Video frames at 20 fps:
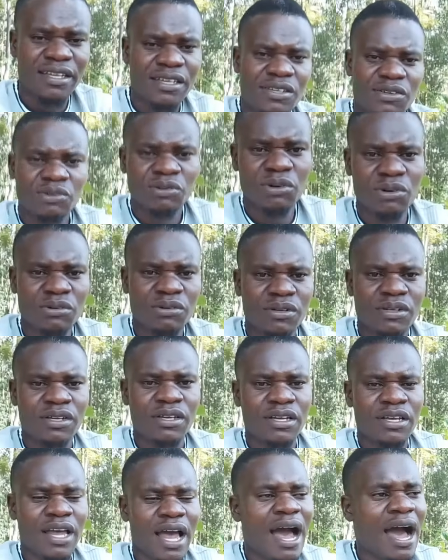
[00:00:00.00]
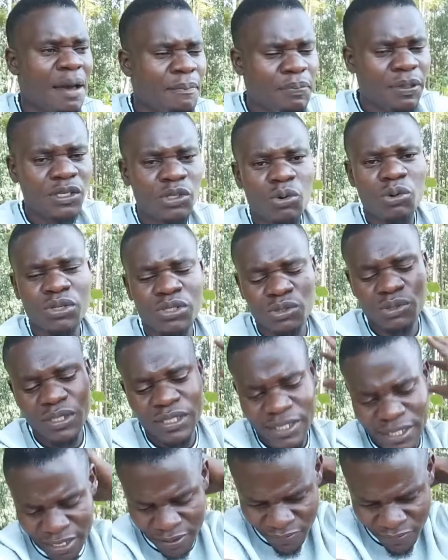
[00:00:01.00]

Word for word: you know a happy horse you'll see